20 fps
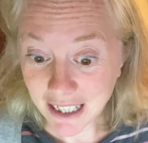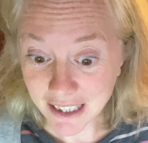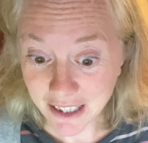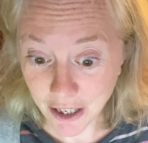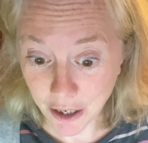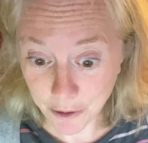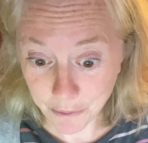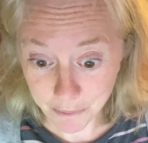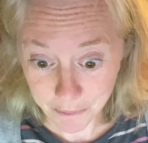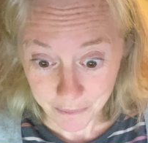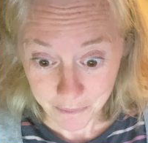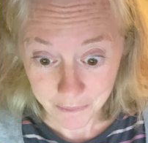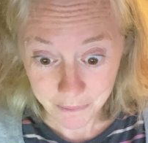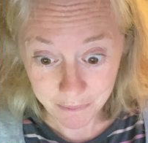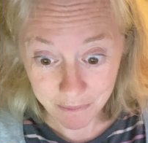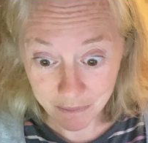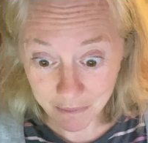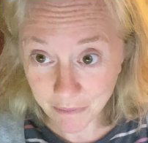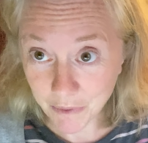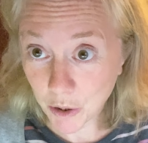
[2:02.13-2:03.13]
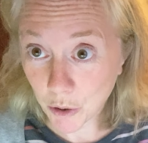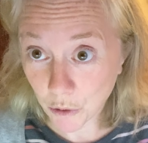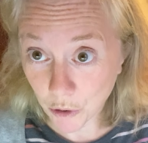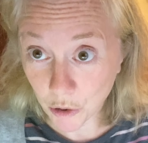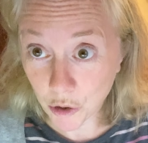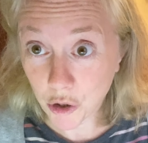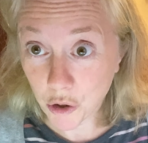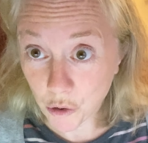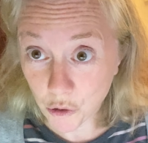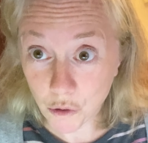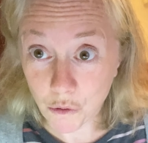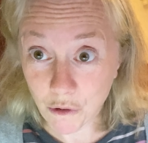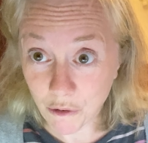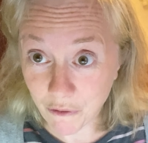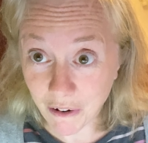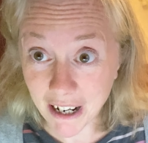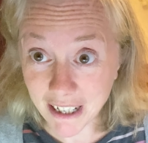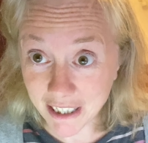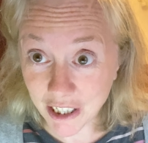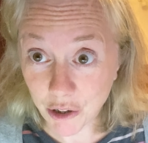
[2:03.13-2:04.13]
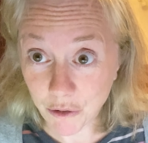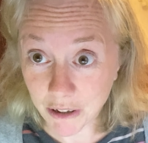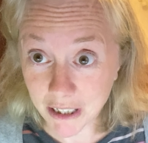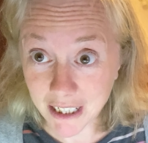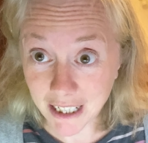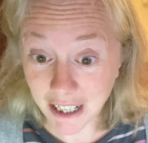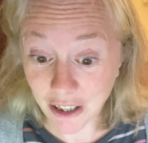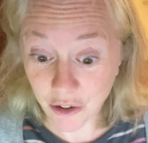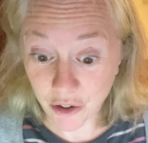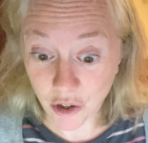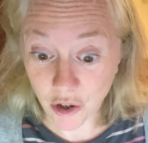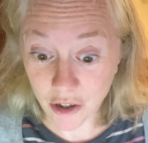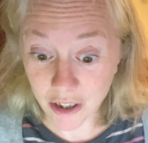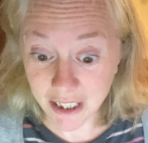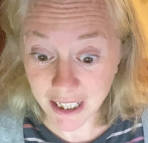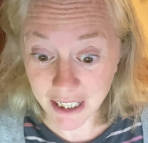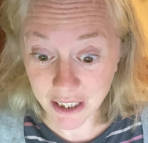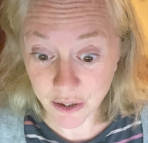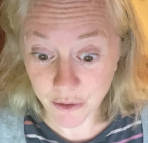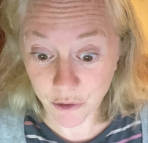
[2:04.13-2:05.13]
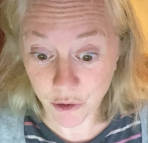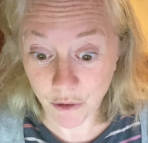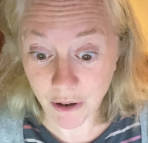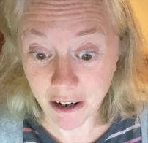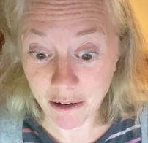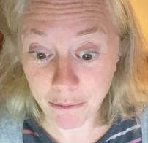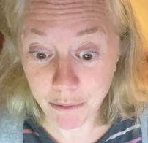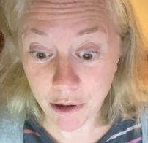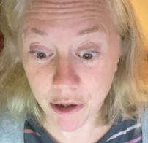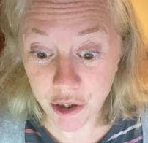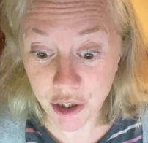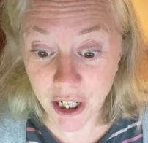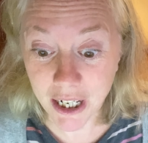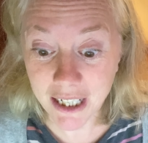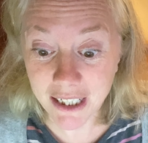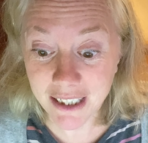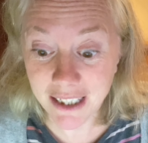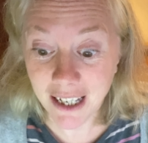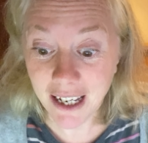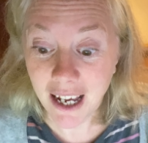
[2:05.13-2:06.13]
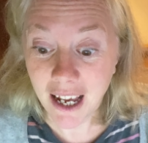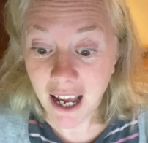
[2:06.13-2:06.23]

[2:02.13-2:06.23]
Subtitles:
So you're reflecting critically on the context of your creative project.